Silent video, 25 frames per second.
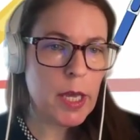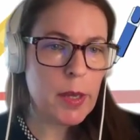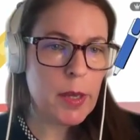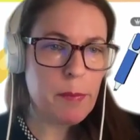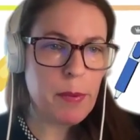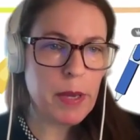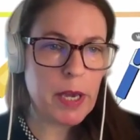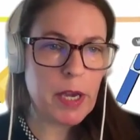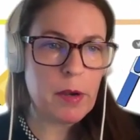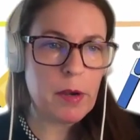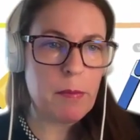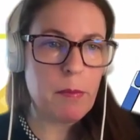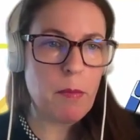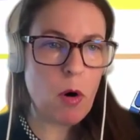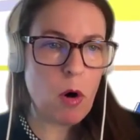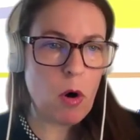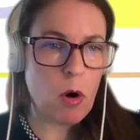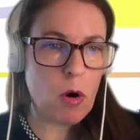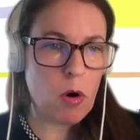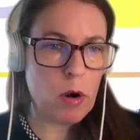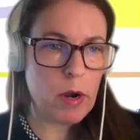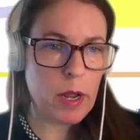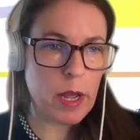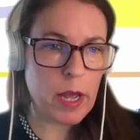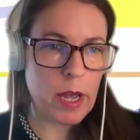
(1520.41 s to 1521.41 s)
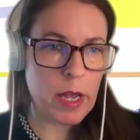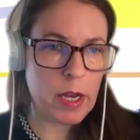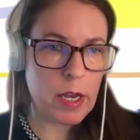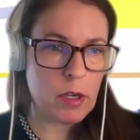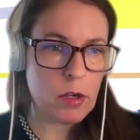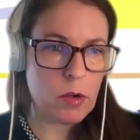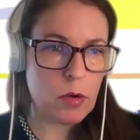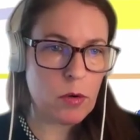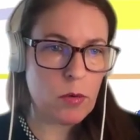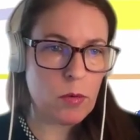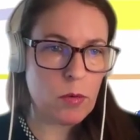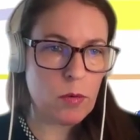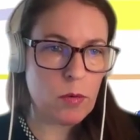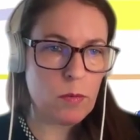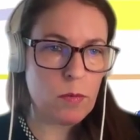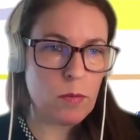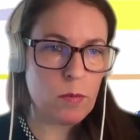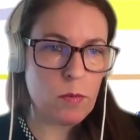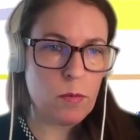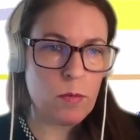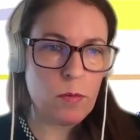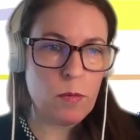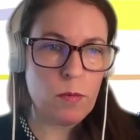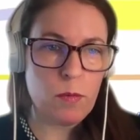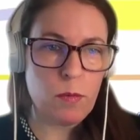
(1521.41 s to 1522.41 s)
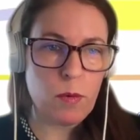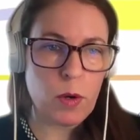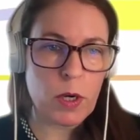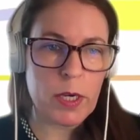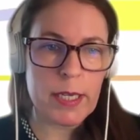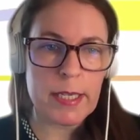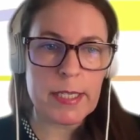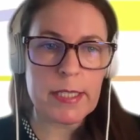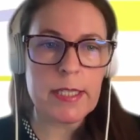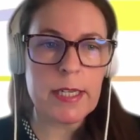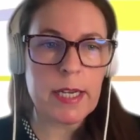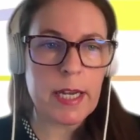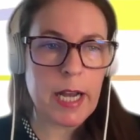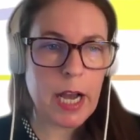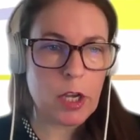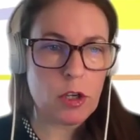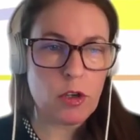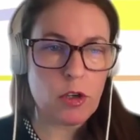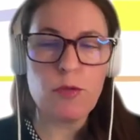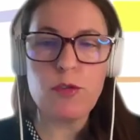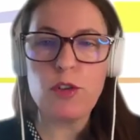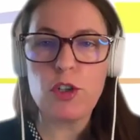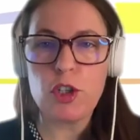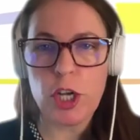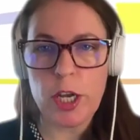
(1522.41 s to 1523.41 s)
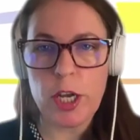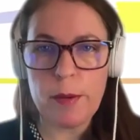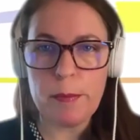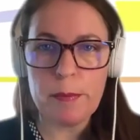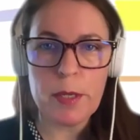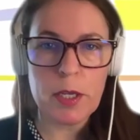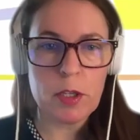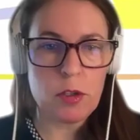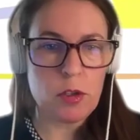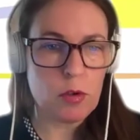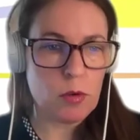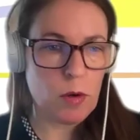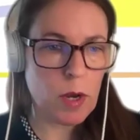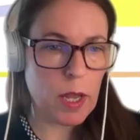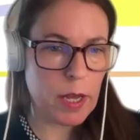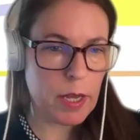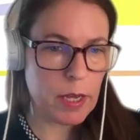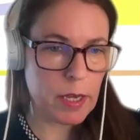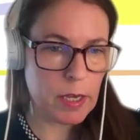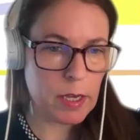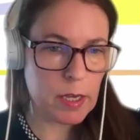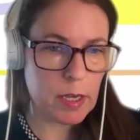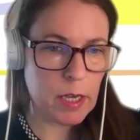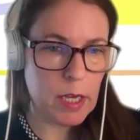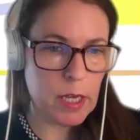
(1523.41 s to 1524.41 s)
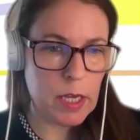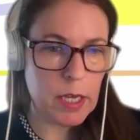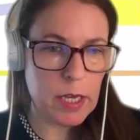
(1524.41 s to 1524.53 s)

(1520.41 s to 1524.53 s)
Pick more at what is the kind of shape that you like.